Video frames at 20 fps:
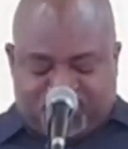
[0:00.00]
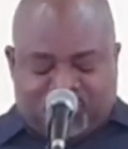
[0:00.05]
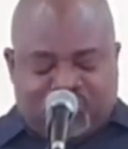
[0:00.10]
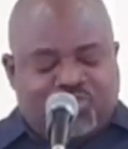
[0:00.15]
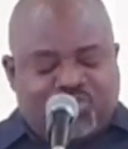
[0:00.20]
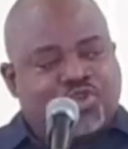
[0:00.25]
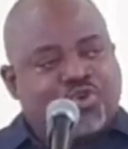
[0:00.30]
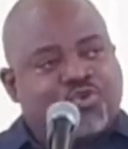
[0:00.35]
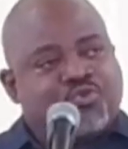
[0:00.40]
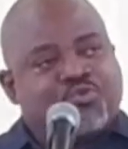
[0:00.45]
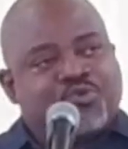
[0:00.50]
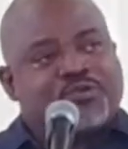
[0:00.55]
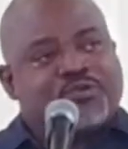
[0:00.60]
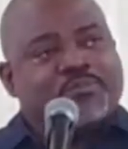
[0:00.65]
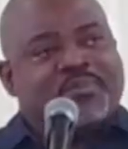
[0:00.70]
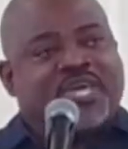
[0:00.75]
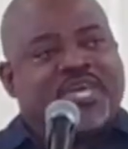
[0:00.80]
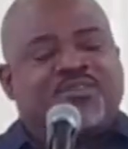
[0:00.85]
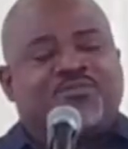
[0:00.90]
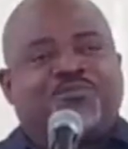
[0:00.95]
Do we
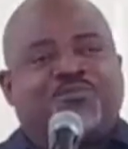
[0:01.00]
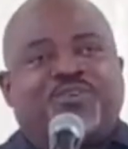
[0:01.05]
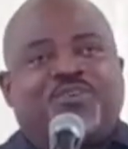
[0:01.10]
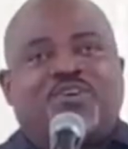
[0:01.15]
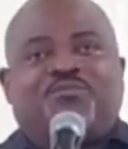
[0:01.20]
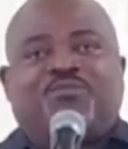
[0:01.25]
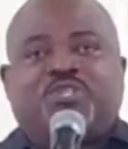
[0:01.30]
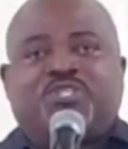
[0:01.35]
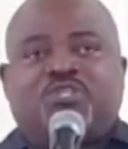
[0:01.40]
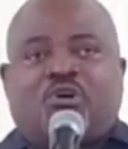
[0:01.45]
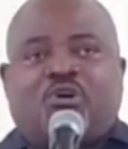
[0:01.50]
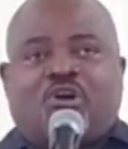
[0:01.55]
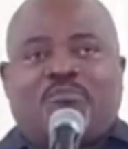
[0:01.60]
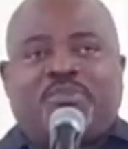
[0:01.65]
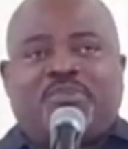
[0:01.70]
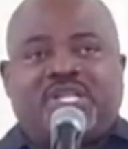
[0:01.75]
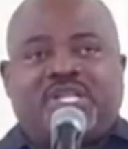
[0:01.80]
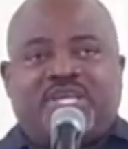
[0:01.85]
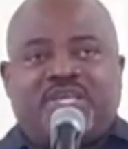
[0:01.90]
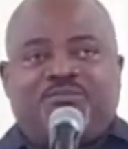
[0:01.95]
remain faithful to our
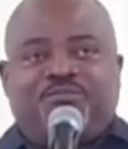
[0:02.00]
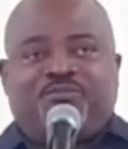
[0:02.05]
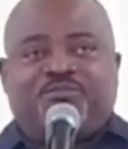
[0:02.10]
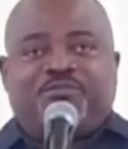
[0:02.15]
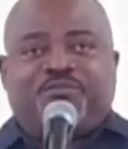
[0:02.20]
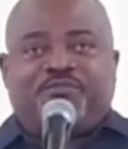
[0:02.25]
belief?